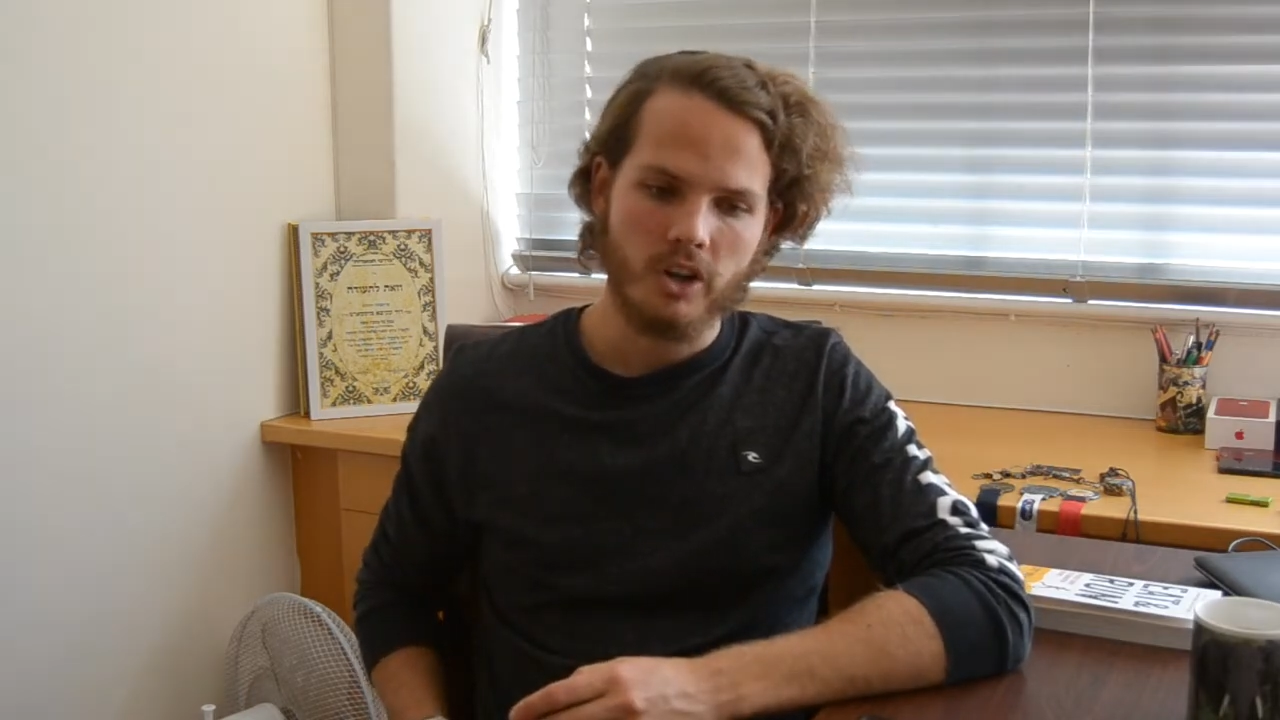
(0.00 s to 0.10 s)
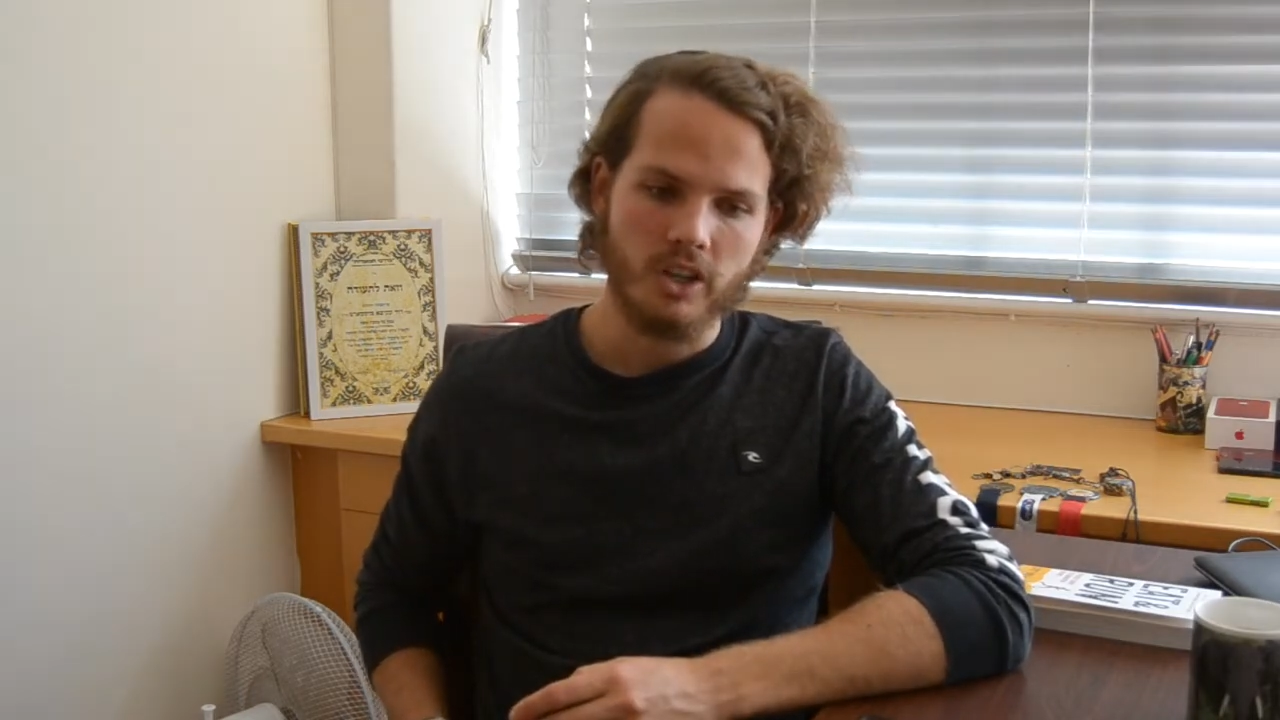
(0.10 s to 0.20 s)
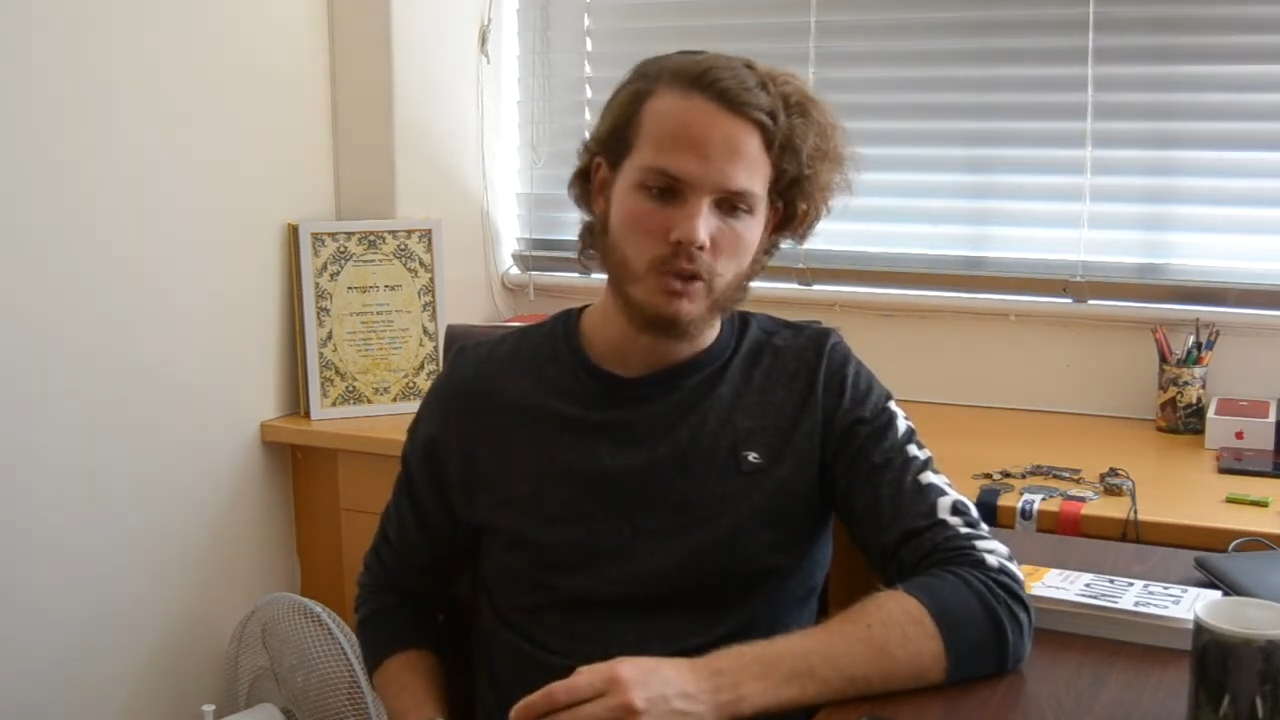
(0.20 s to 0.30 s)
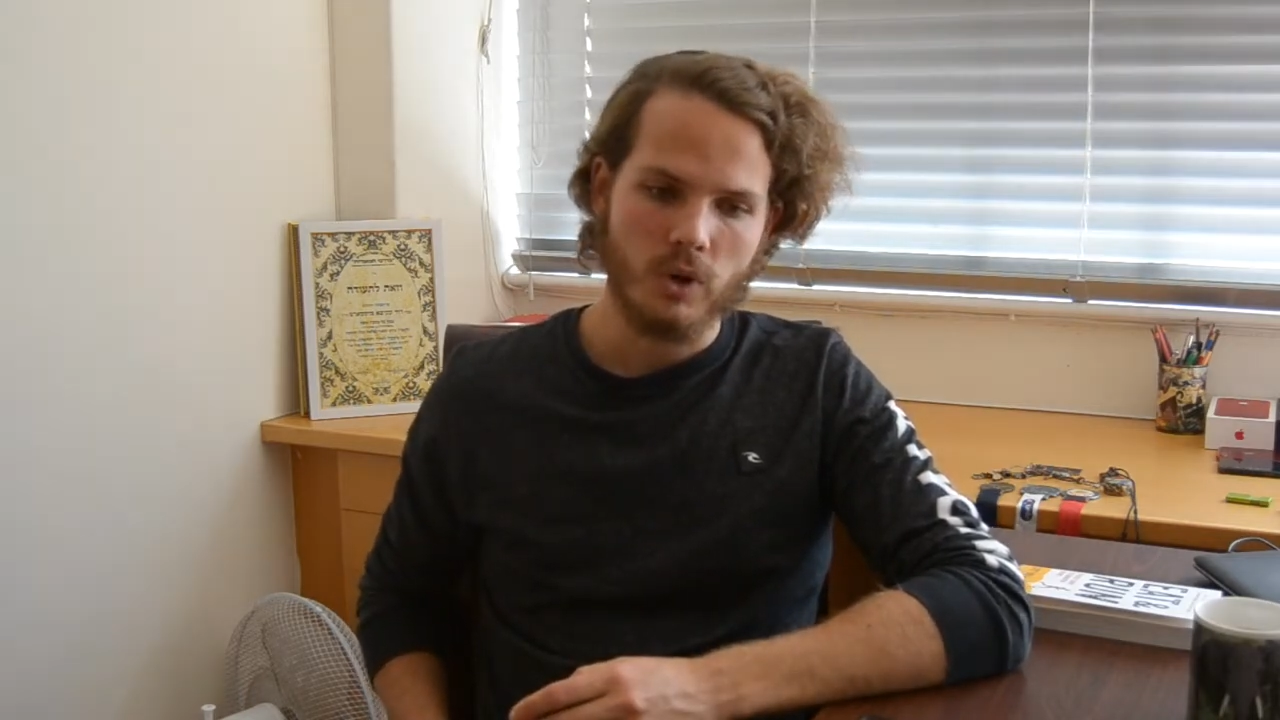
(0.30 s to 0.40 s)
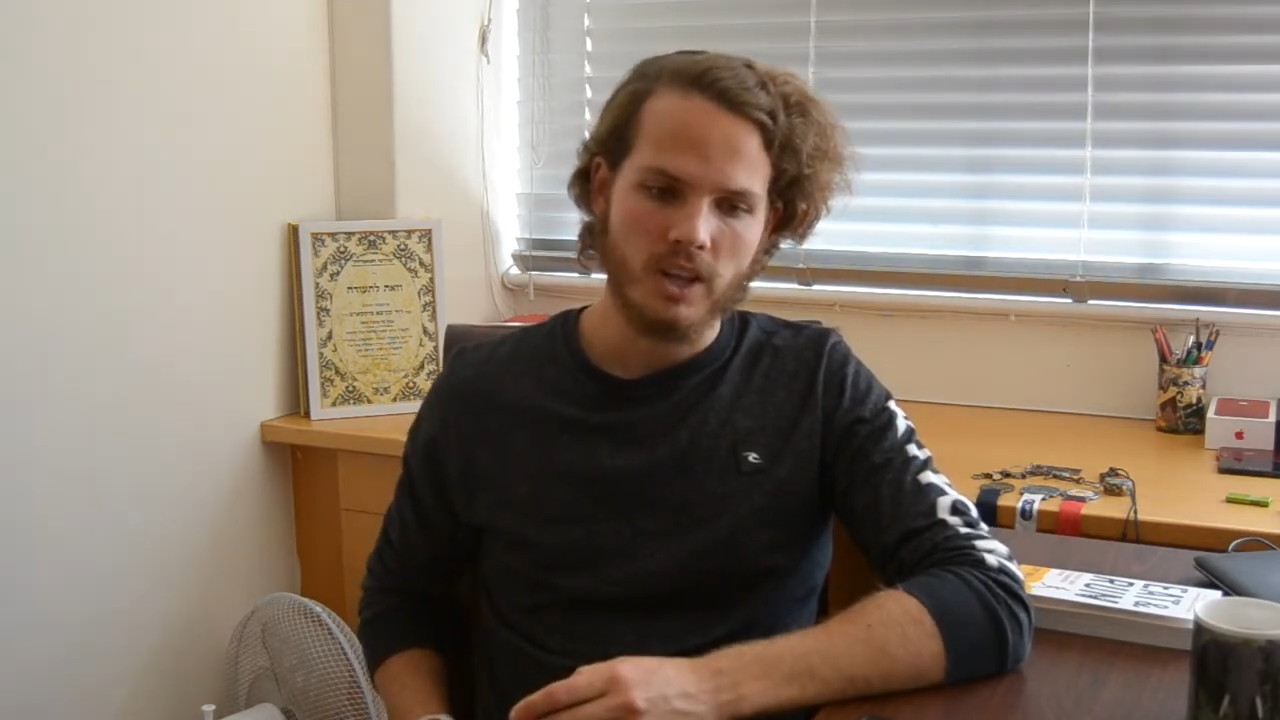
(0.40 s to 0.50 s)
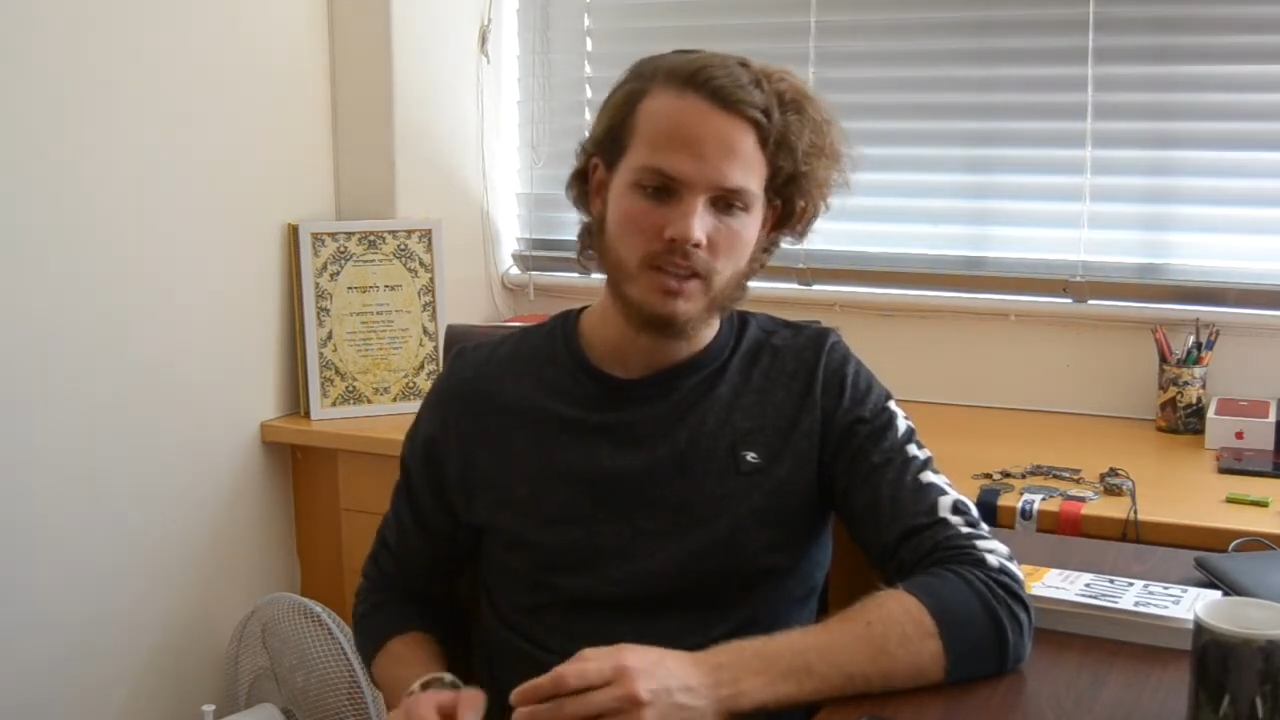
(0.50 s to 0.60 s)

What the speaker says: Why this is